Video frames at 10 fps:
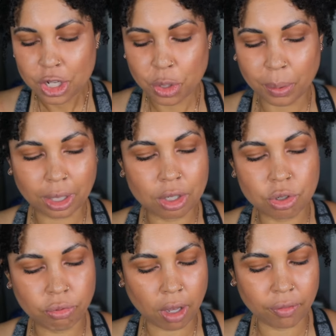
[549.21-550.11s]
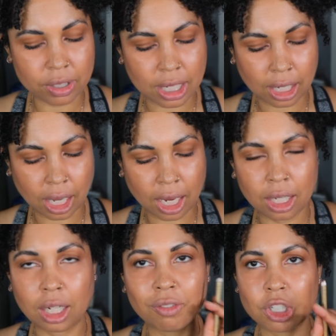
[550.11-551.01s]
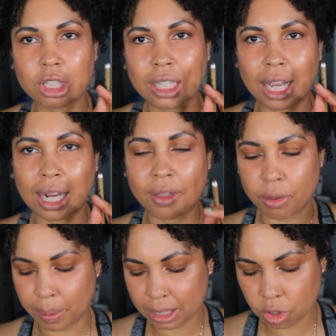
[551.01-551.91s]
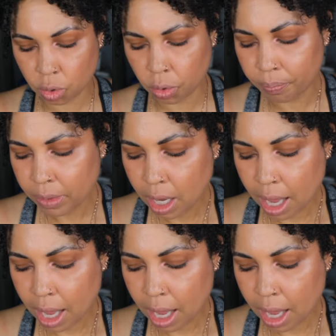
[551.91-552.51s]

So we're gonna do Velvet Decade. Eventually I got the pencil,